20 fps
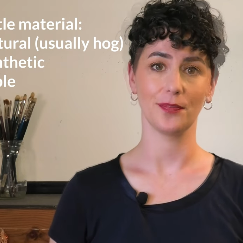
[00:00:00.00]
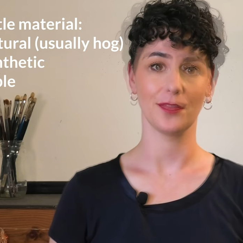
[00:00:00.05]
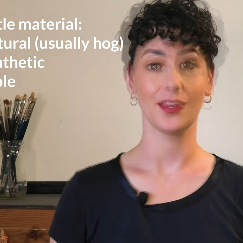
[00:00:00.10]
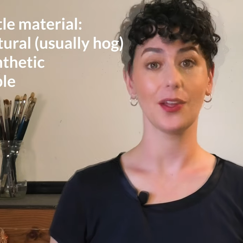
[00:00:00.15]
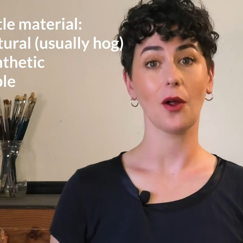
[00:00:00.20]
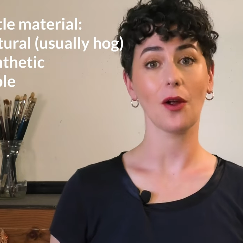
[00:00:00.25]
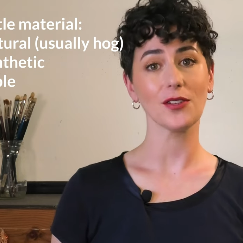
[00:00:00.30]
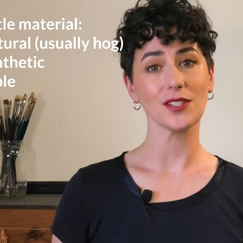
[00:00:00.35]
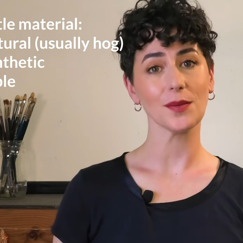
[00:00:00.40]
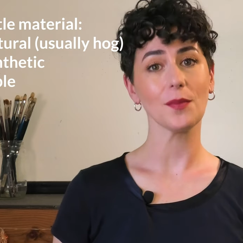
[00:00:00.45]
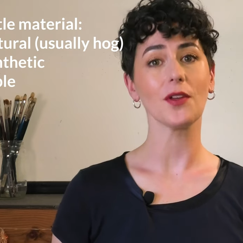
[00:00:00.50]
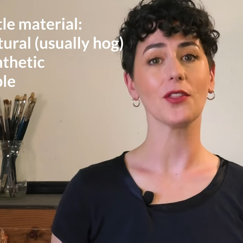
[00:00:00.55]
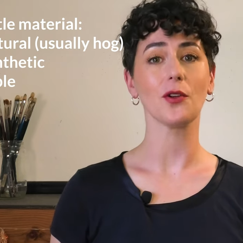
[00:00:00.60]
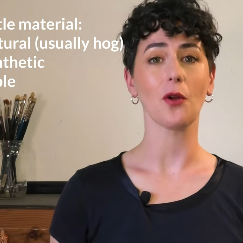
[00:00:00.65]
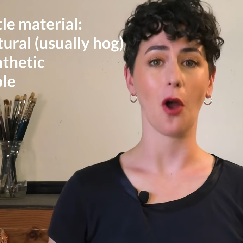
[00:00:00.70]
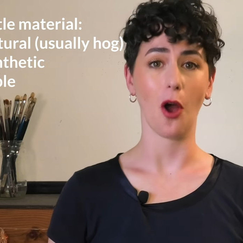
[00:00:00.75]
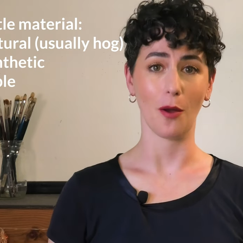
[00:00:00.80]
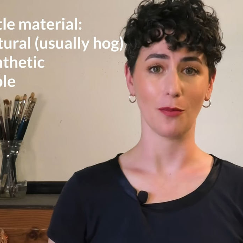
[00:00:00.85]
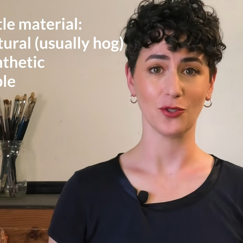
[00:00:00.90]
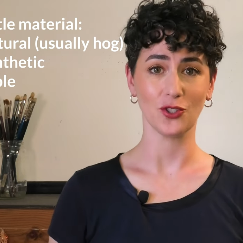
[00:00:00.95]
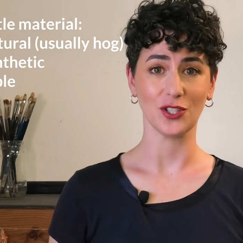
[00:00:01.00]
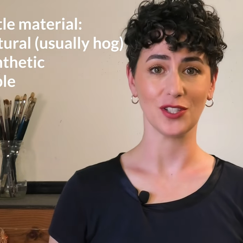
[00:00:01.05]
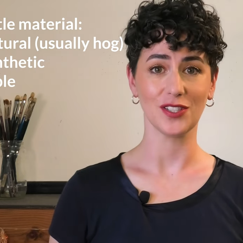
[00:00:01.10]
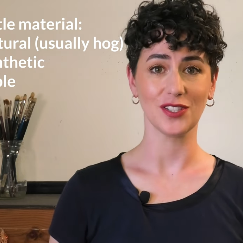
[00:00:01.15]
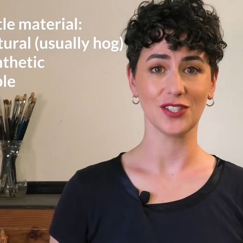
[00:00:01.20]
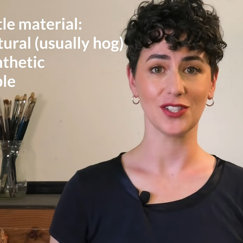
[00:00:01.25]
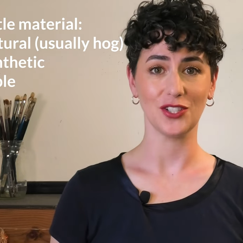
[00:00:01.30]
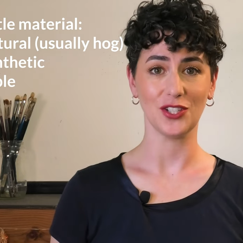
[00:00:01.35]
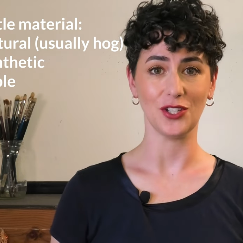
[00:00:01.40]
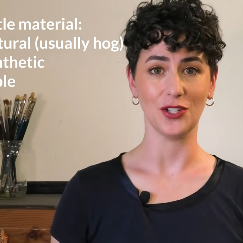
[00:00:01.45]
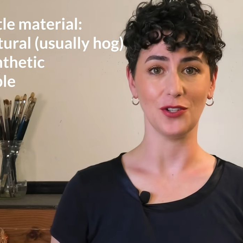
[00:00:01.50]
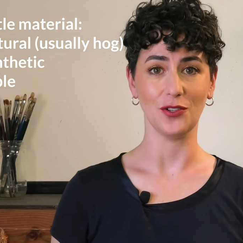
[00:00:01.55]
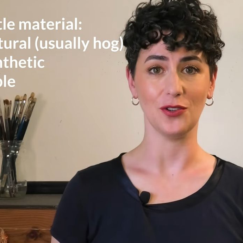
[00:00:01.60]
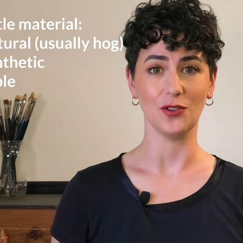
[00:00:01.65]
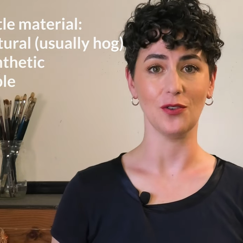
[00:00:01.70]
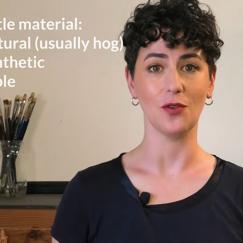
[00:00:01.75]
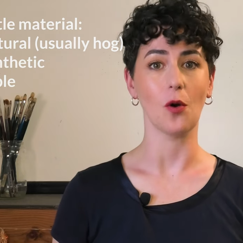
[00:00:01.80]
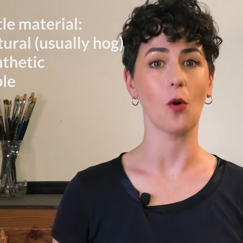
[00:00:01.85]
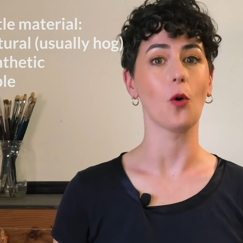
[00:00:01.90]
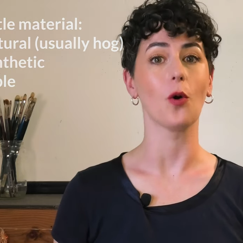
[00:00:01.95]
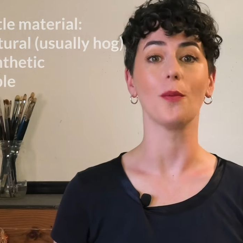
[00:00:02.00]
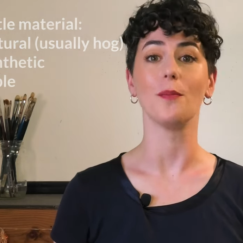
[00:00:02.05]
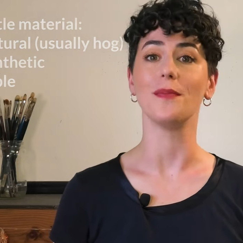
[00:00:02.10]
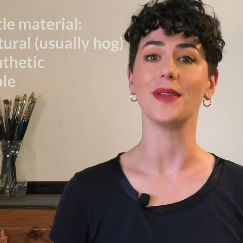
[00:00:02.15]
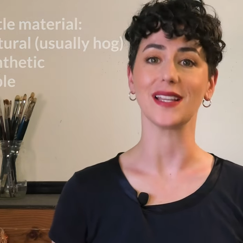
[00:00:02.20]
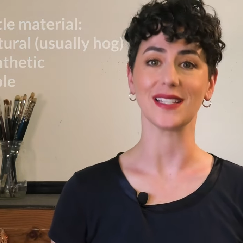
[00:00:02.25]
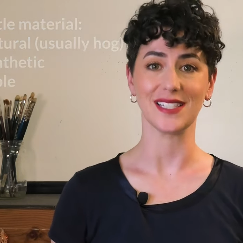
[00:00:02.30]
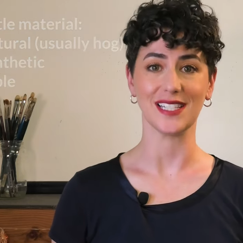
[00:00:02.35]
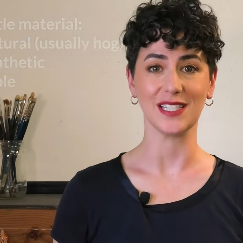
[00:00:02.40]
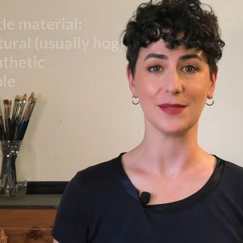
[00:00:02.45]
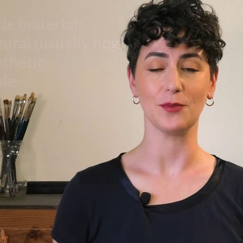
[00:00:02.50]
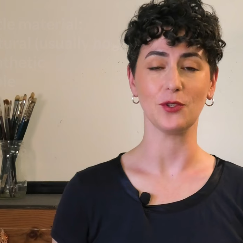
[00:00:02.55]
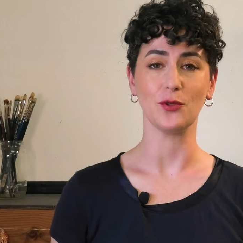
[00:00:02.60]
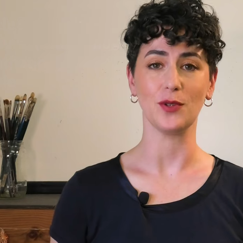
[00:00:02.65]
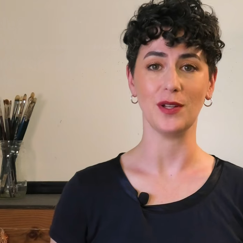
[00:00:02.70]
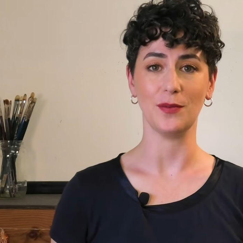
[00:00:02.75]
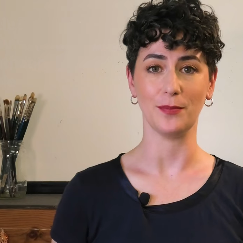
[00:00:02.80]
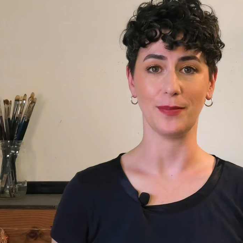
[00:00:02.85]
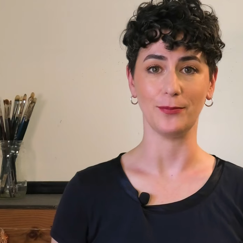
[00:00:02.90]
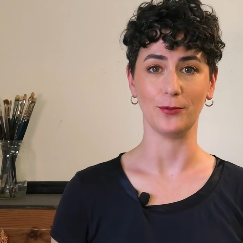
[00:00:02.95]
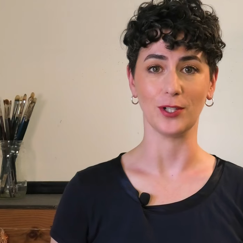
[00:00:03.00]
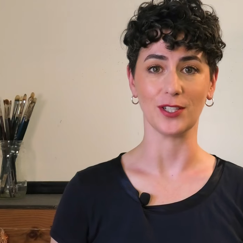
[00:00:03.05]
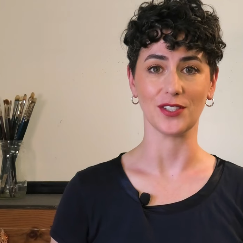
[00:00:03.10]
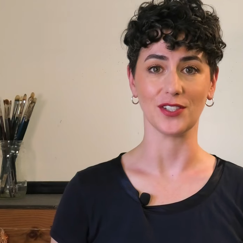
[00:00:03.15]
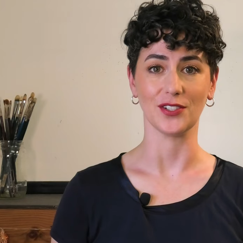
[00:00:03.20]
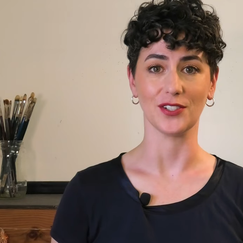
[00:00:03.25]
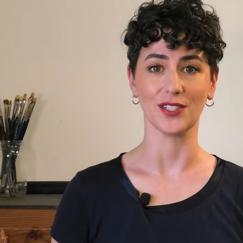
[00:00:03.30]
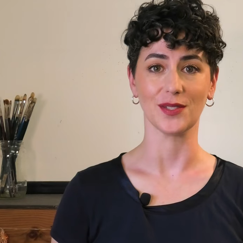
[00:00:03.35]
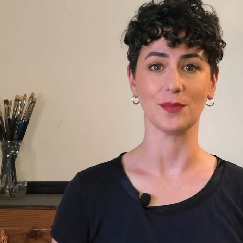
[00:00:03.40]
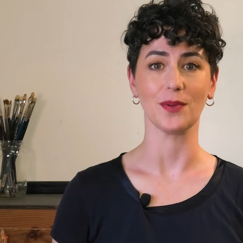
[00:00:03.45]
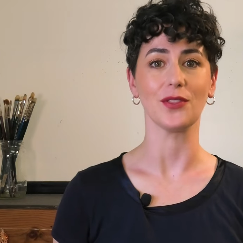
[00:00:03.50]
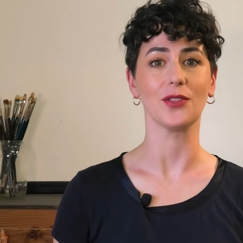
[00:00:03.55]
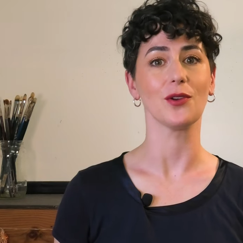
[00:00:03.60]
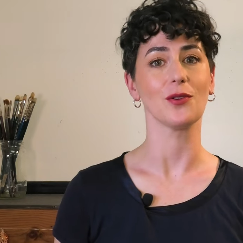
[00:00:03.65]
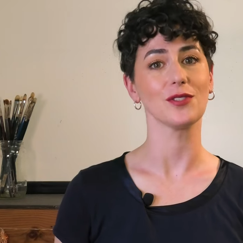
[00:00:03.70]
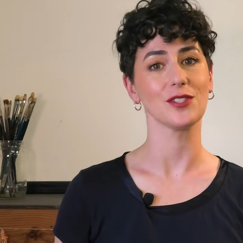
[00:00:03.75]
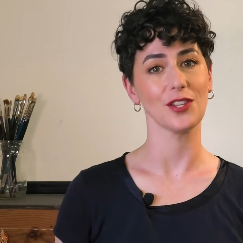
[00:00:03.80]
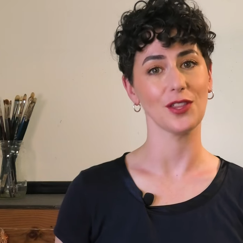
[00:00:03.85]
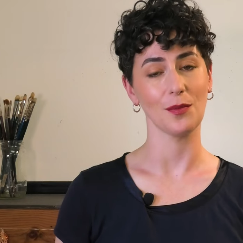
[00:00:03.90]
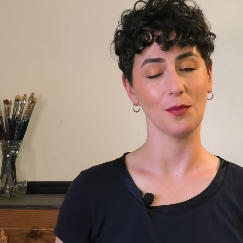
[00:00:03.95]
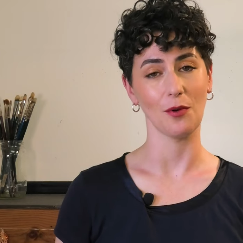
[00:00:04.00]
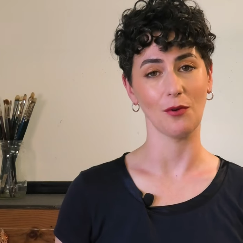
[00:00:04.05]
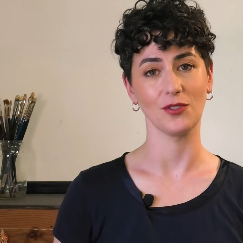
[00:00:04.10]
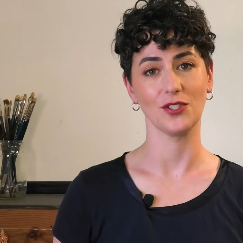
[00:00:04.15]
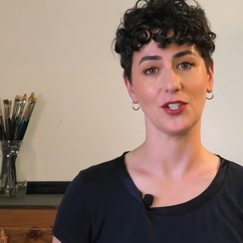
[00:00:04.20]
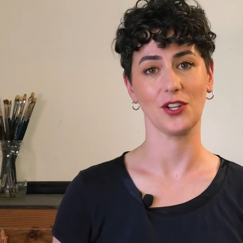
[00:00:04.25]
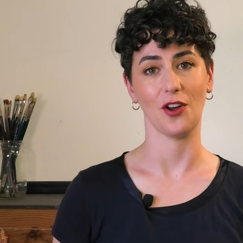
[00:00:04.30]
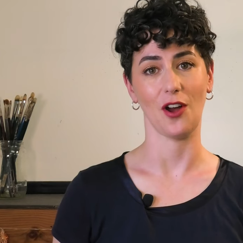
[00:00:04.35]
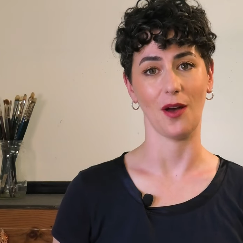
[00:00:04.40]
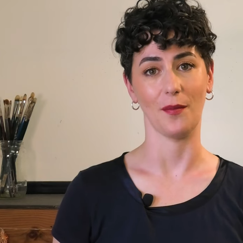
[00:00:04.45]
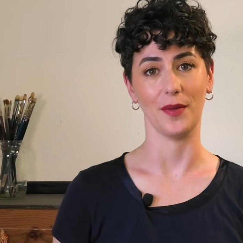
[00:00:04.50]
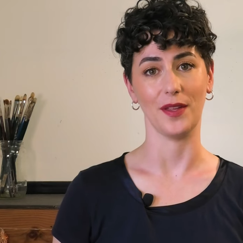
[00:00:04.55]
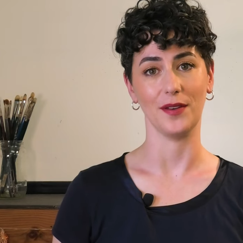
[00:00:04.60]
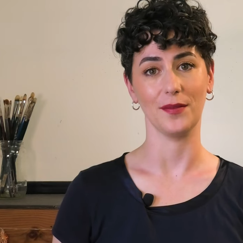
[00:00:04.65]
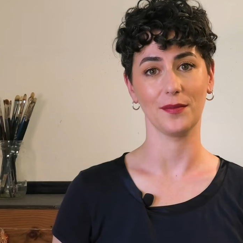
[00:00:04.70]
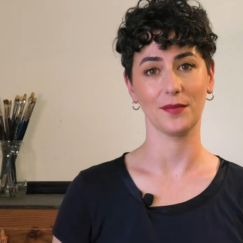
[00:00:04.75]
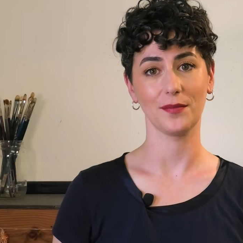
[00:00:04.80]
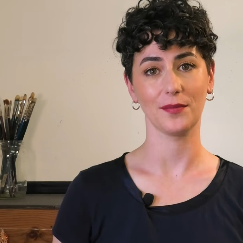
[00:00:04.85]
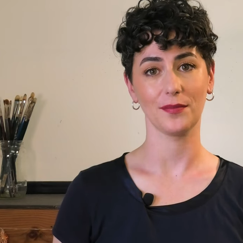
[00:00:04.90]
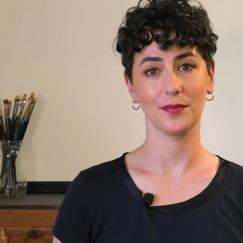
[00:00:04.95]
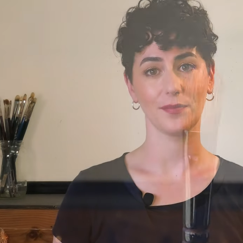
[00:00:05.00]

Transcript: There are some other options too, or mixes between bristles, but those are the most common.